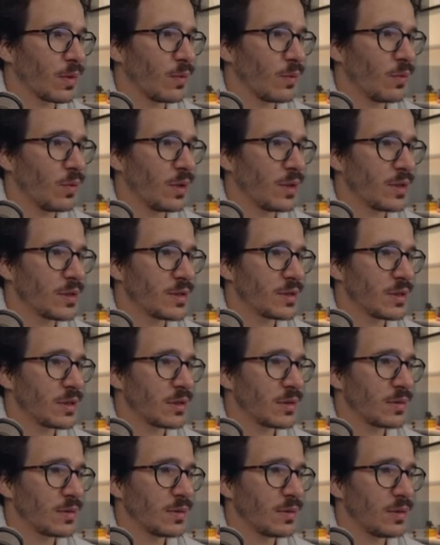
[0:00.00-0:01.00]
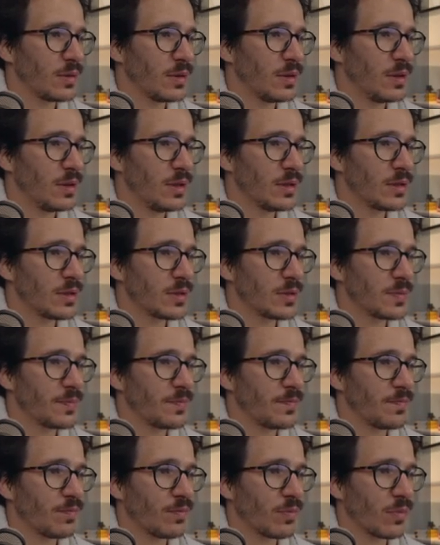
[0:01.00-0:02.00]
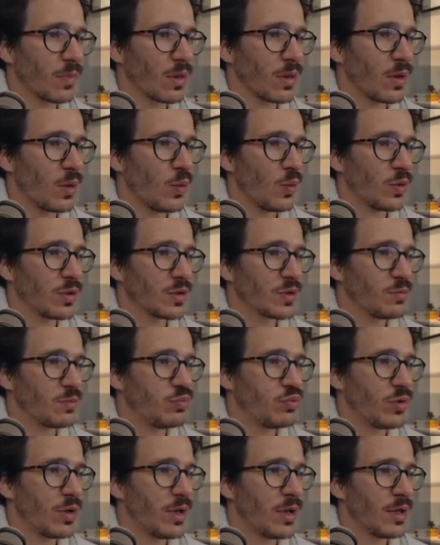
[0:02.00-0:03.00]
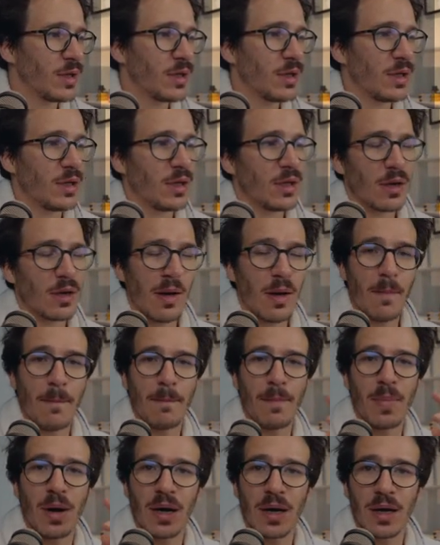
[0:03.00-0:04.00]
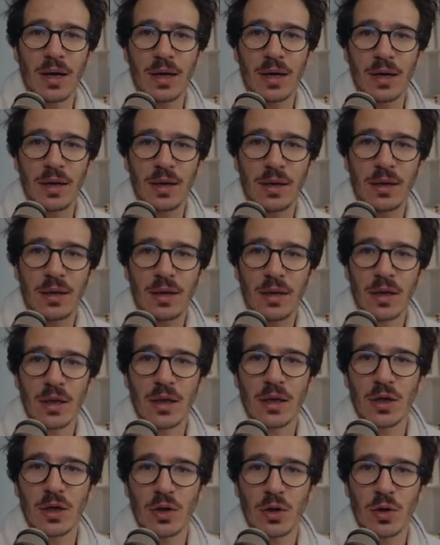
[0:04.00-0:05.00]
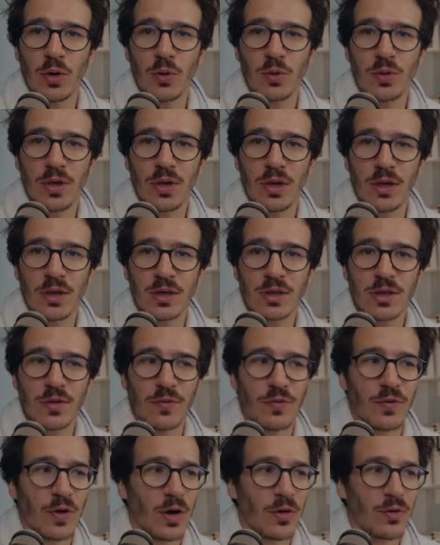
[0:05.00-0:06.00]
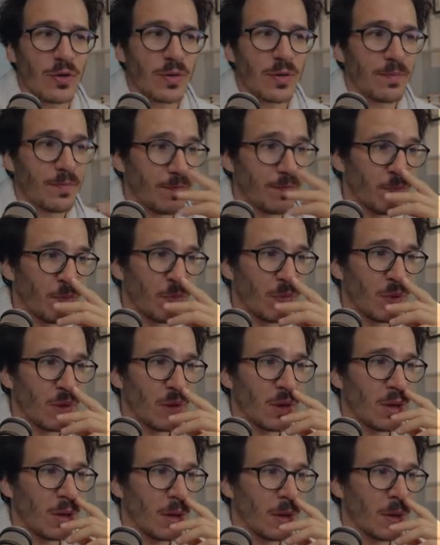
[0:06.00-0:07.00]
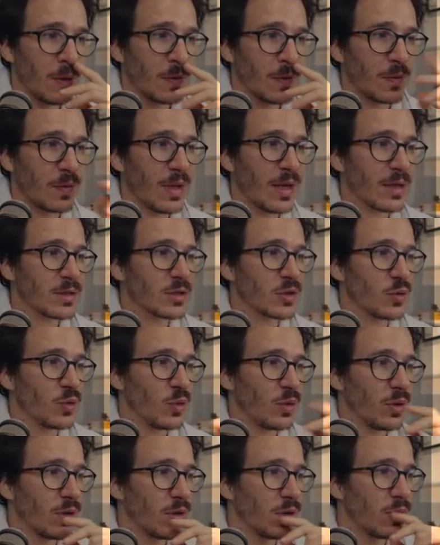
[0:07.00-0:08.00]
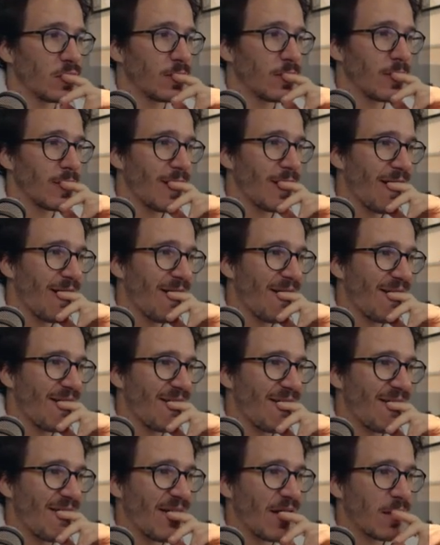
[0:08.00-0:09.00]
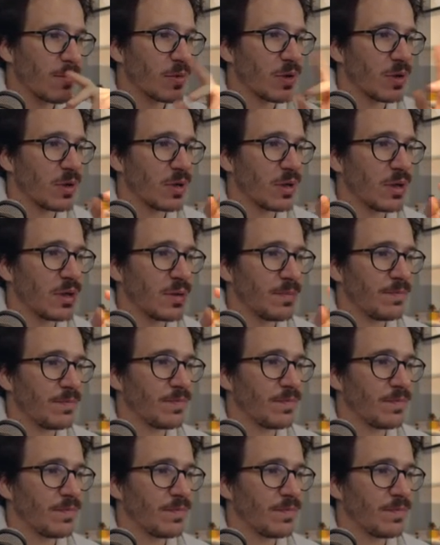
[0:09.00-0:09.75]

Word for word: where is it? This was breaking my code in Safari. So that's cool. I'm gonna,